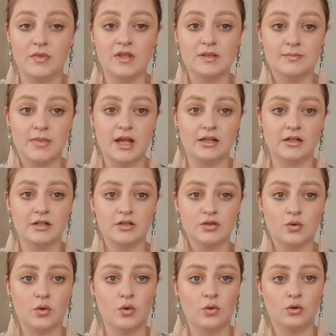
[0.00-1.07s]
This palette is
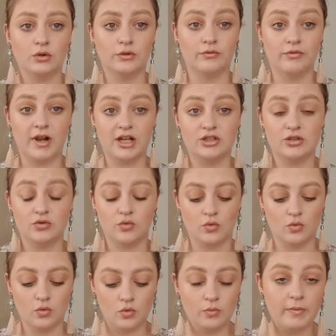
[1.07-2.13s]
called Flash and
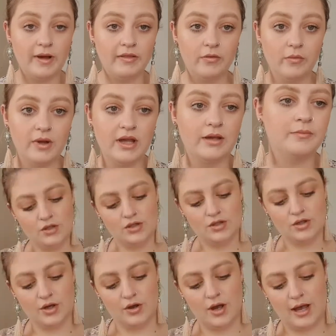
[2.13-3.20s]
All, by the way.
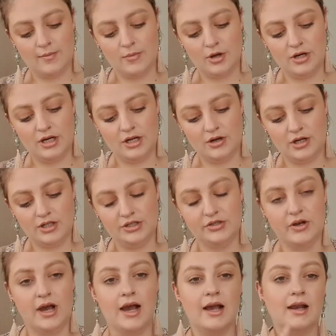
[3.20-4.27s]
So I'm only going
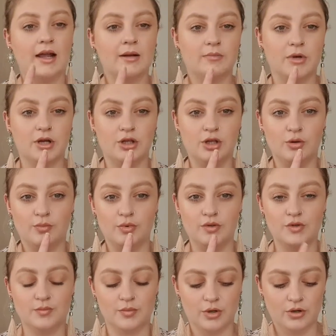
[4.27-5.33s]
to highlight my
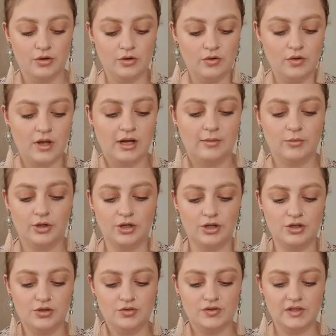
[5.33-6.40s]
Cupid's bow, and I'm going
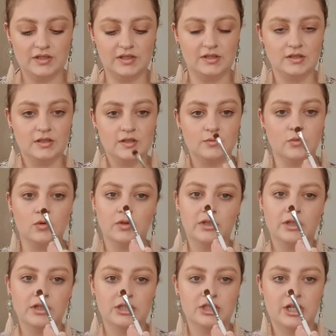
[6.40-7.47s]
to use a small
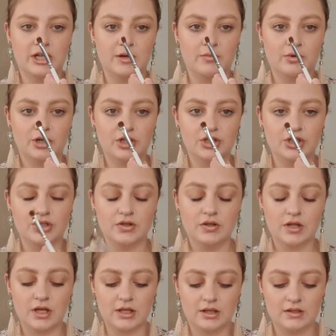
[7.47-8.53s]
little shader brush to do
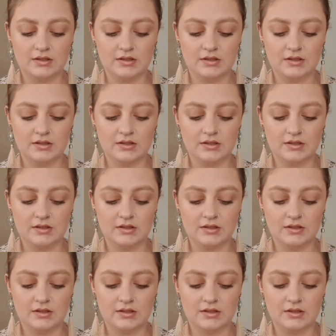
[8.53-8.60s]
that.